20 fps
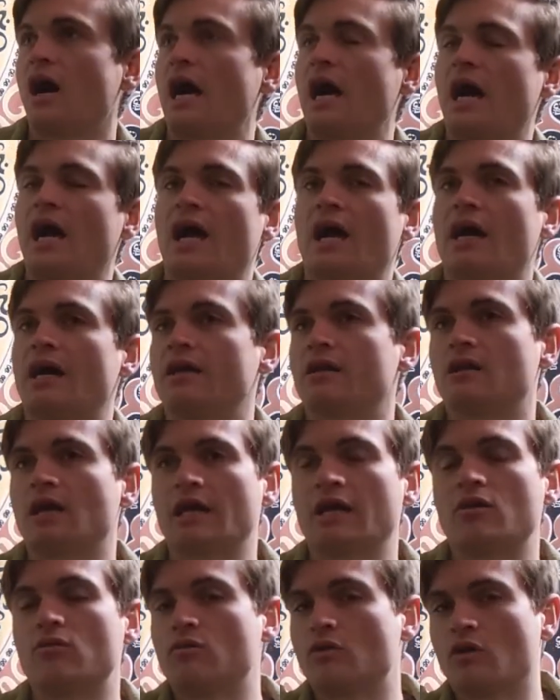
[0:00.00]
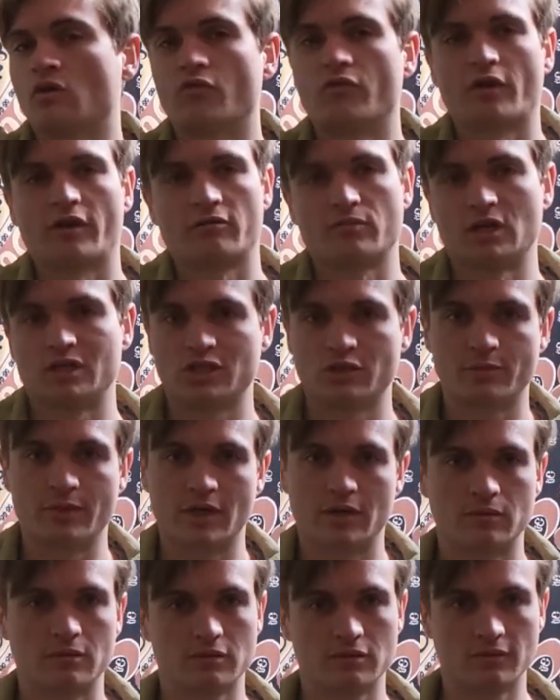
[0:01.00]
I don't know very much
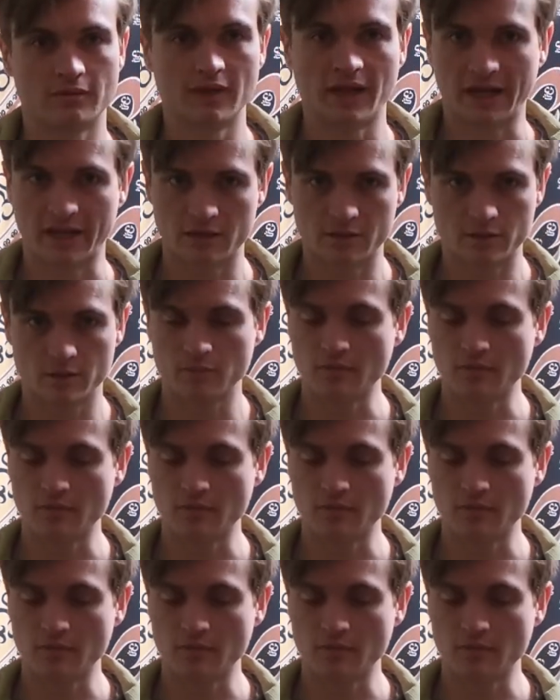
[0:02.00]
about that.